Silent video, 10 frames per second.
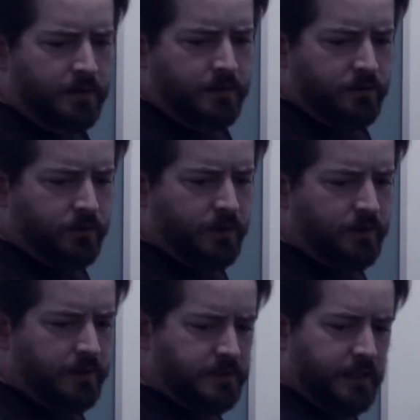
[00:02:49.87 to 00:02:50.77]
So again,
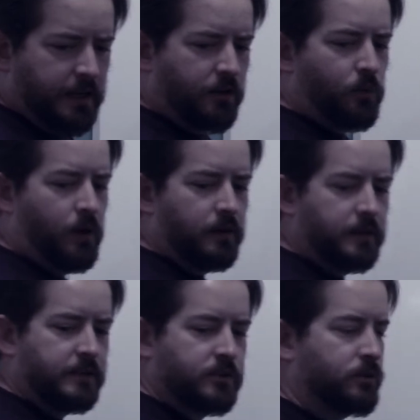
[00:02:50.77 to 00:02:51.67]
it's an
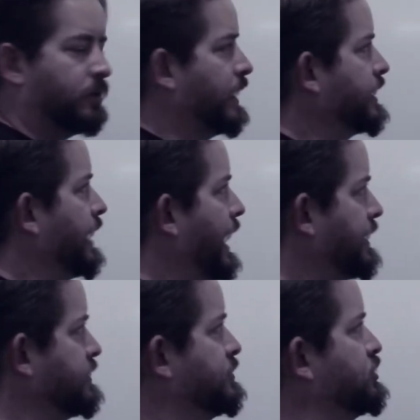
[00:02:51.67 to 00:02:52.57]
inequality, so I can add
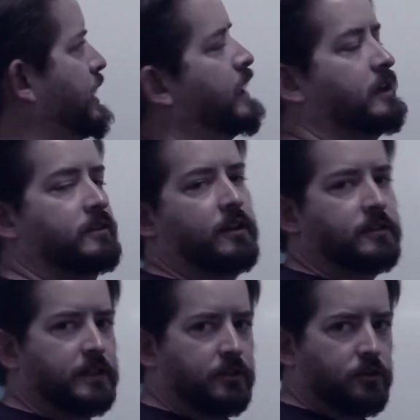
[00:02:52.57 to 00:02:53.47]
and subtract as long
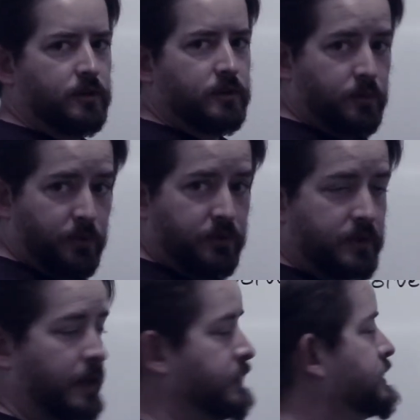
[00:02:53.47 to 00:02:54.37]
as I do it to both
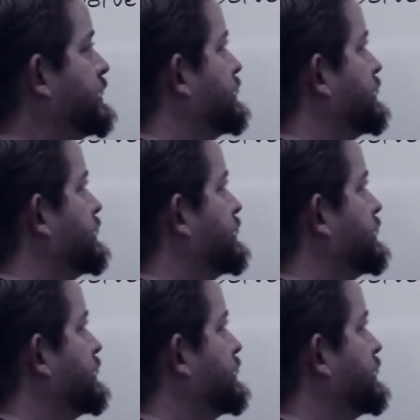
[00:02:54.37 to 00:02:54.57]
sides.